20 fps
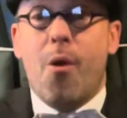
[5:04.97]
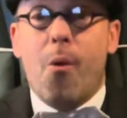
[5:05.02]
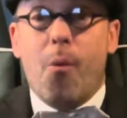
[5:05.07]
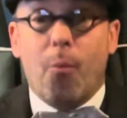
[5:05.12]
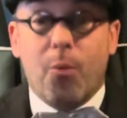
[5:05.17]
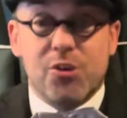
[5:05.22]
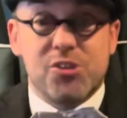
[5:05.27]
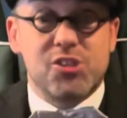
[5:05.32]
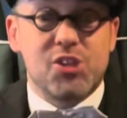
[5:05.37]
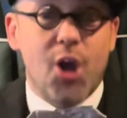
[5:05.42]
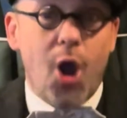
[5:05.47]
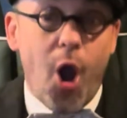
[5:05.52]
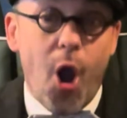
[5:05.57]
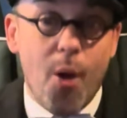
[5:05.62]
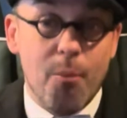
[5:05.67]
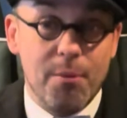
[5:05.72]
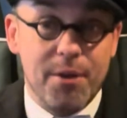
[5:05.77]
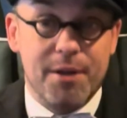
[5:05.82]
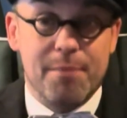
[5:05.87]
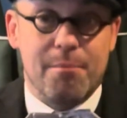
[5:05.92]
was
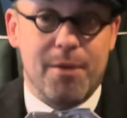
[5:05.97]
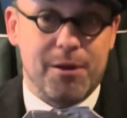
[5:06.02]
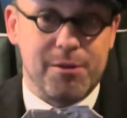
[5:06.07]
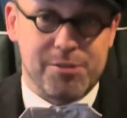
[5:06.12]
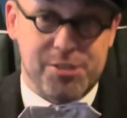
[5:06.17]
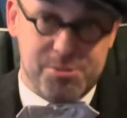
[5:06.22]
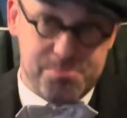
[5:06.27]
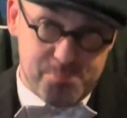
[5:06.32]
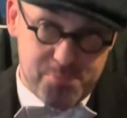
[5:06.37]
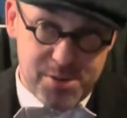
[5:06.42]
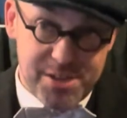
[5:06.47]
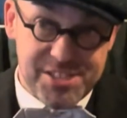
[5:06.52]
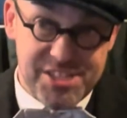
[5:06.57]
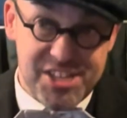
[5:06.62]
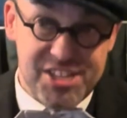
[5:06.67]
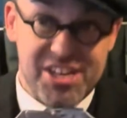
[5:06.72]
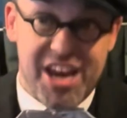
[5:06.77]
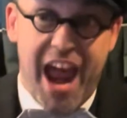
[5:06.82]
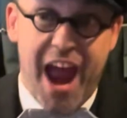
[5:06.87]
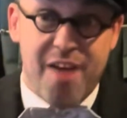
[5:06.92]
common amongst
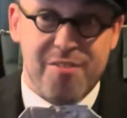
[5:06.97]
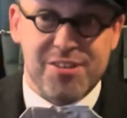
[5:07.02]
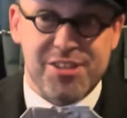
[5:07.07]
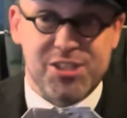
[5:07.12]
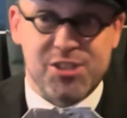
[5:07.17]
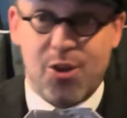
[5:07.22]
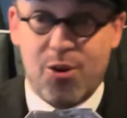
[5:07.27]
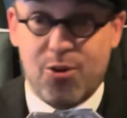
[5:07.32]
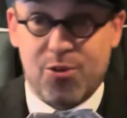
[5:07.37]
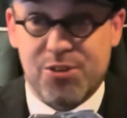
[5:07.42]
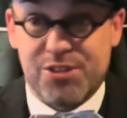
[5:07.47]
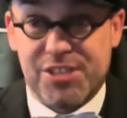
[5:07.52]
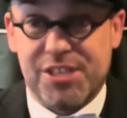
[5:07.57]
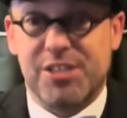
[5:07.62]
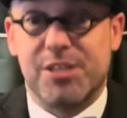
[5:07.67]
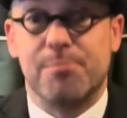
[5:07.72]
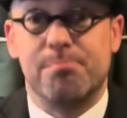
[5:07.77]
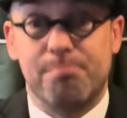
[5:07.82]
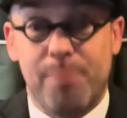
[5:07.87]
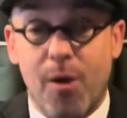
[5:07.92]
British aristocracy to
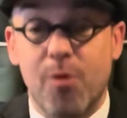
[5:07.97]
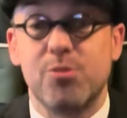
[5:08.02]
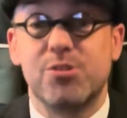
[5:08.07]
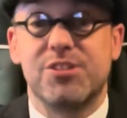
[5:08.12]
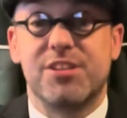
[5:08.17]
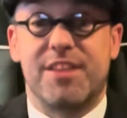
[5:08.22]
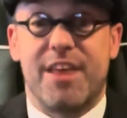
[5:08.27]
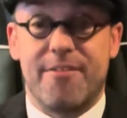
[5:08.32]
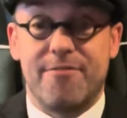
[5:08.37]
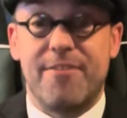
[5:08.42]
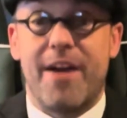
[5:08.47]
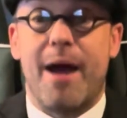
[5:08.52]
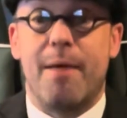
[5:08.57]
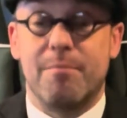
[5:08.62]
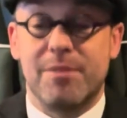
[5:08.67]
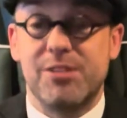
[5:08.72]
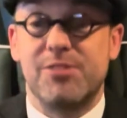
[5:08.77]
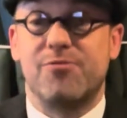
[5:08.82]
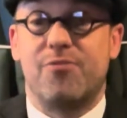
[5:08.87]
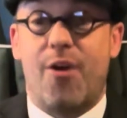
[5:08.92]
bolster their
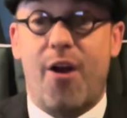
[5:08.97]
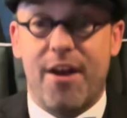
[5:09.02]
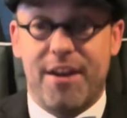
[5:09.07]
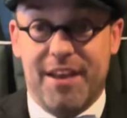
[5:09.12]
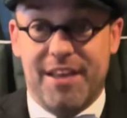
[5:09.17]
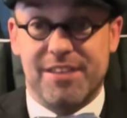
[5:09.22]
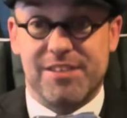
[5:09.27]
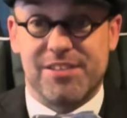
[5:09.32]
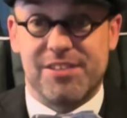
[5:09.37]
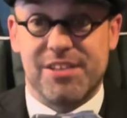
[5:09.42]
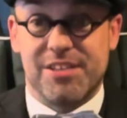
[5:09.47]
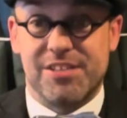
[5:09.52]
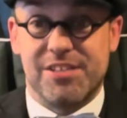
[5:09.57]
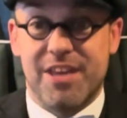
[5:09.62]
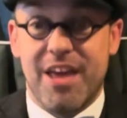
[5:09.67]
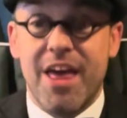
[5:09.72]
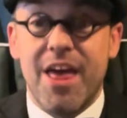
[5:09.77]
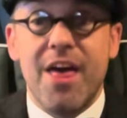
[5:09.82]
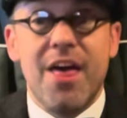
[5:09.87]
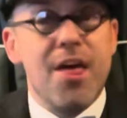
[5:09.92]
family's finances.
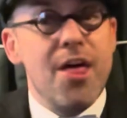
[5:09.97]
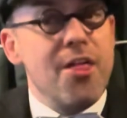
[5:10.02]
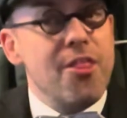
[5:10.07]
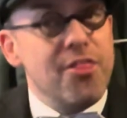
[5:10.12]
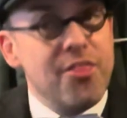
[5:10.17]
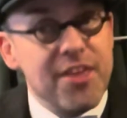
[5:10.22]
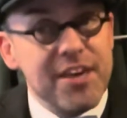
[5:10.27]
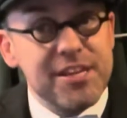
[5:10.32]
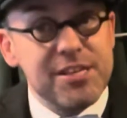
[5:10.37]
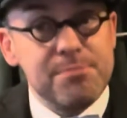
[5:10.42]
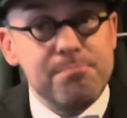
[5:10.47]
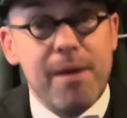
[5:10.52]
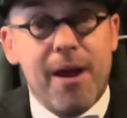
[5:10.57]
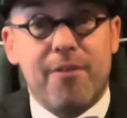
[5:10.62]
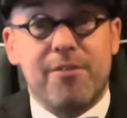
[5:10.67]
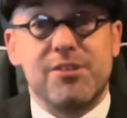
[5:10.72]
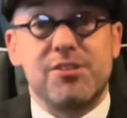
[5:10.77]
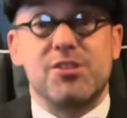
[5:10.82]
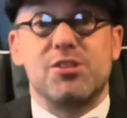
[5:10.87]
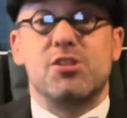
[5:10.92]
These
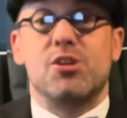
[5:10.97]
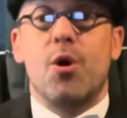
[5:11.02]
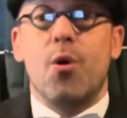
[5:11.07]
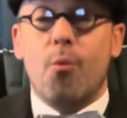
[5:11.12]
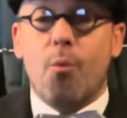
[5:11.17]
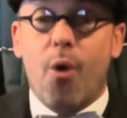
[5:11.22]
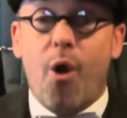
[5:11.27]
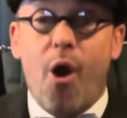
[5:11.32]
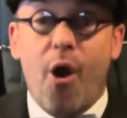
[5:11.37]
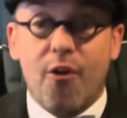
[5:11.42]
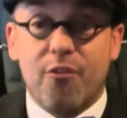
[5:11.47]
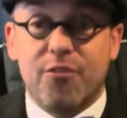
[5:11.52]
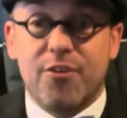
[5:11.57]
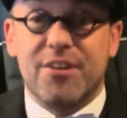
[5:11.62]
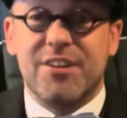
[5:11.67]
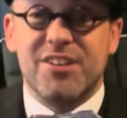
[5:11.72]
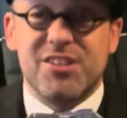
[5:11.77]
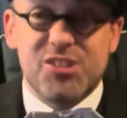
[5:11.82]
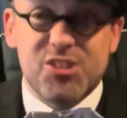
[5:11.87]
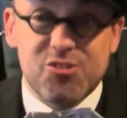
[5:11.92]
marriages were often
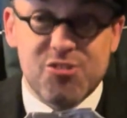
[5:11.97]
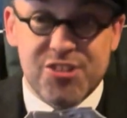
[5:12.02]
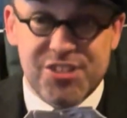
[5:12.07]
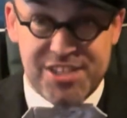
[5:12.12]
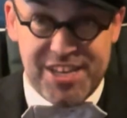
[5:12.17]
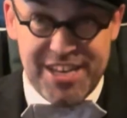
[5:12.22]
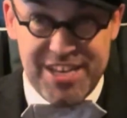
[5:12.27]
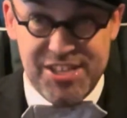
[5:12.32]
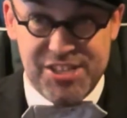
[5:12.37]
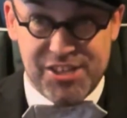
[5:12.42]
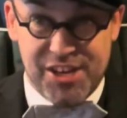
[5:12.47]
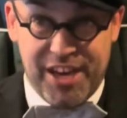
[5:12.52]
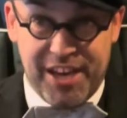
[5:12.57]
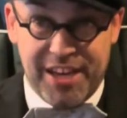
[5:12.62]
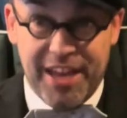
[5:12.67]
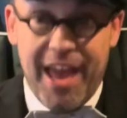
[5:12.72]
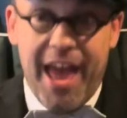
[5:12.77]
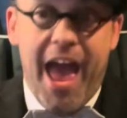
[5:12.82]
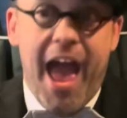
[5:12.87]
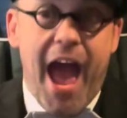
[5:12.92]
strategic,
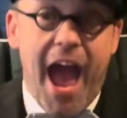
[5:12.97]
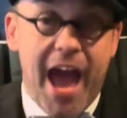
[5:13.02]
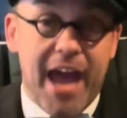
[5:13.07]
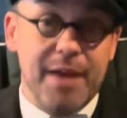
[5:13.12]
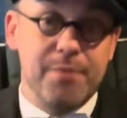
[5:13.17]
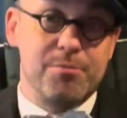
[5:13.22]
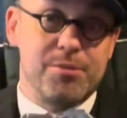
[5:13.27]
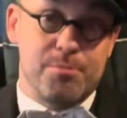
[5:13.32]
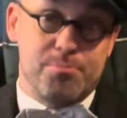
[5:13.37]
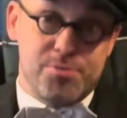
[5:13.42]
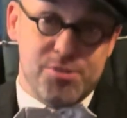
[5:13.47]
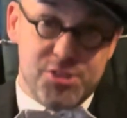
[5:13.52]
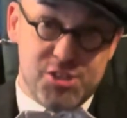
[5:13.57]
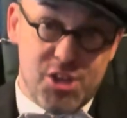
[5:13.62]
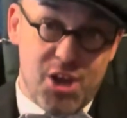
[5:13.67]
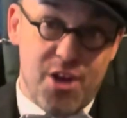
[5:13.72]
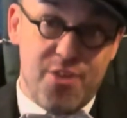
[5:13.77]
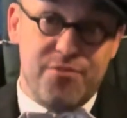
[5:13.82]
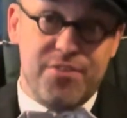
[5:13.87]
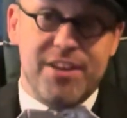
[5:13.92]
aimed at
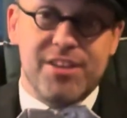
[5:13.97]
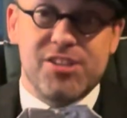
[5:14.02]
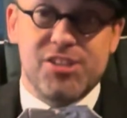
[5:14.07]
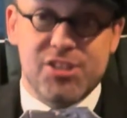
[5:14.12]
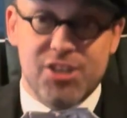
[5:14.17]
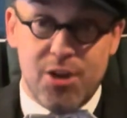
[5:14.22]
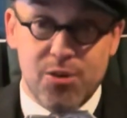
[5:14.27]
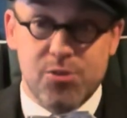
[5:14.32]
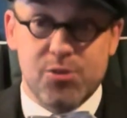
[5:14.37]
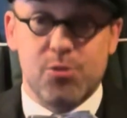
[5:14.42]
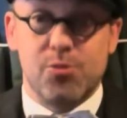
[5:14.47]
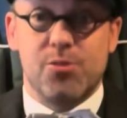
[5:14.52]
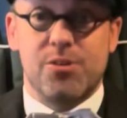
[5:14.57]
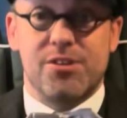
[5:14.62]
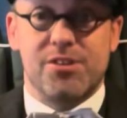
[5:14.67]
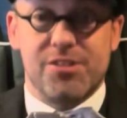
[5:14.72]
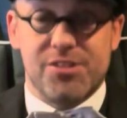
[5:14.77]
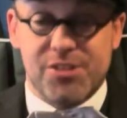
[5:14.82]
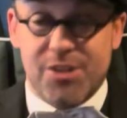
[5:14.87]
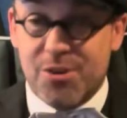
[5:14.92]
preserving social
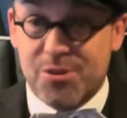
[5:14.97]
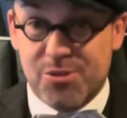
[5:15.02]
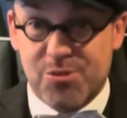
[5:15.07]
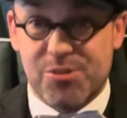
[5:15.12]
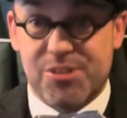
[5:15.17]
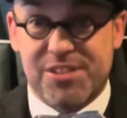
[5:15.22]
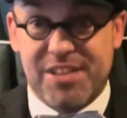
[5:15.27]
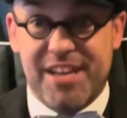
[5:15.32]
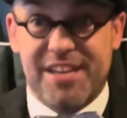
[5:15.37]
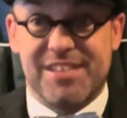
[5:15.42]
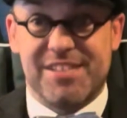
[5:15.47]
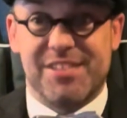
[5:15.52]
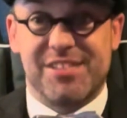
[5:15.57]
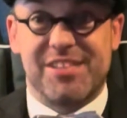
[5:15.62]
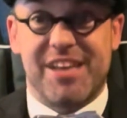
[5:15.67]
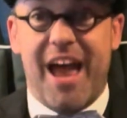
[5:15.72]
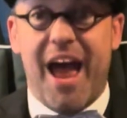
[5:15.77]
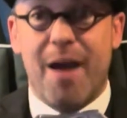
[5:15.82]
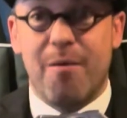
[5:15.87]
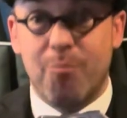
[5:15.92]
status
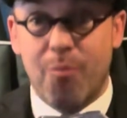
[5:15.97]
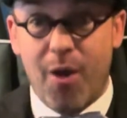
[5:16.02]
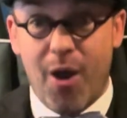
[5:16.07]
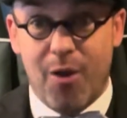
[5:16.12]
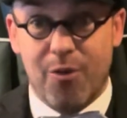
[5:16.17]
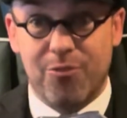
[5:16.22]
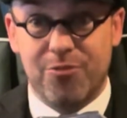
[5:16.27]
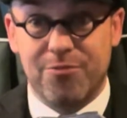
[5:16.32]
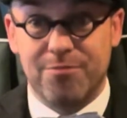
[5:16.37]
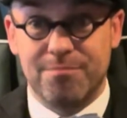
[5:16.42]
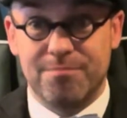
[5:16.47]
and wealth.